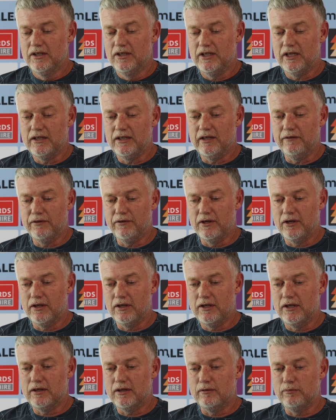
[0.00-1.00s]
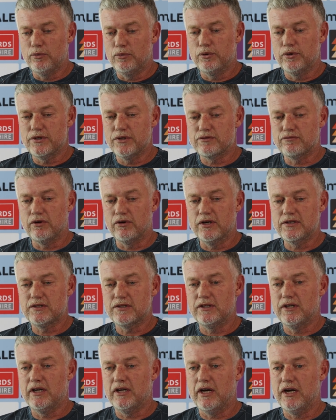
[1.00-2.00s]
Yeah, definitely. I think the boys rise
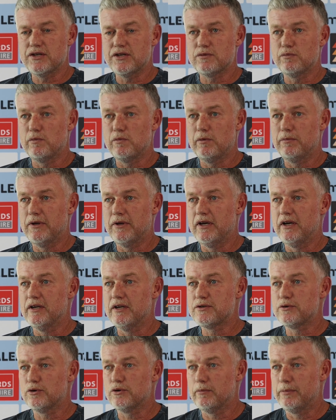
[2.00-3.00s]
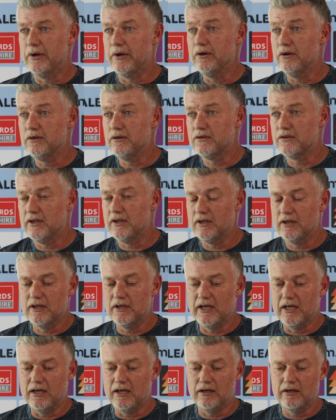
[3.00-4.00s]
to the occasion when we play against good opponents,
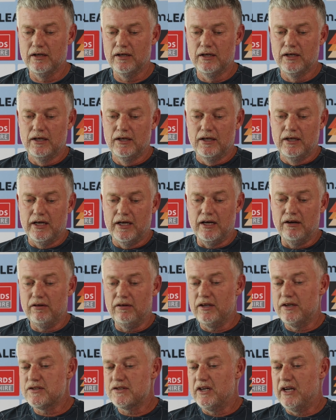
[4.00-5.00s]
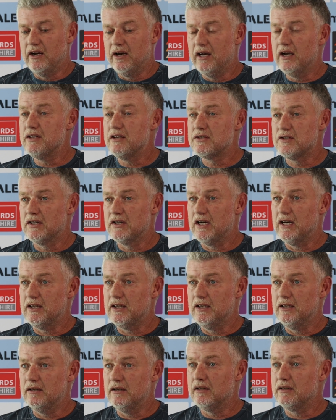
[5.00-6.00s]
and everything's in our hands at
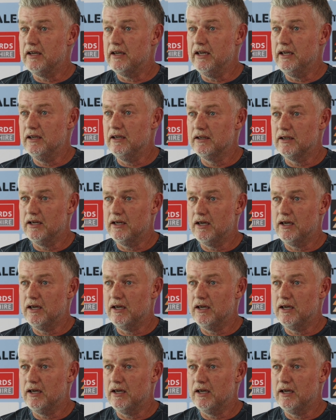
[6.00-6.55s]
the end of the day.